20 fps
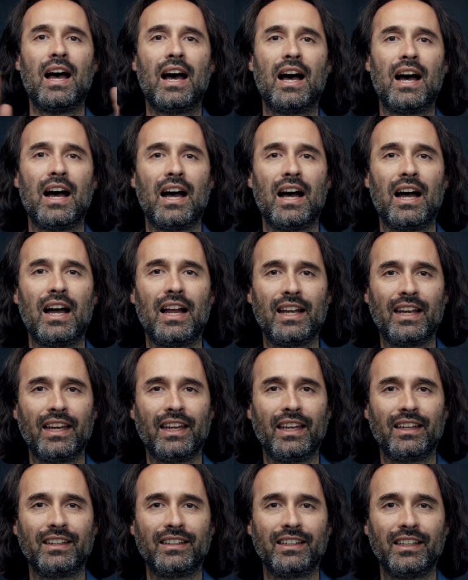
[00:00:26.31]
and
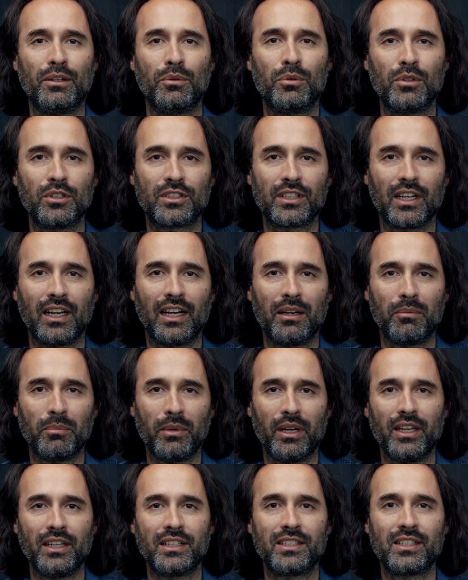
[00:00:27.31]
it was
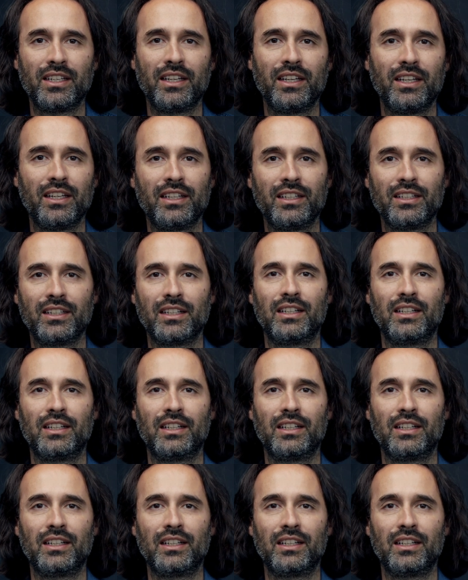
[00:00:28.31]
amazing.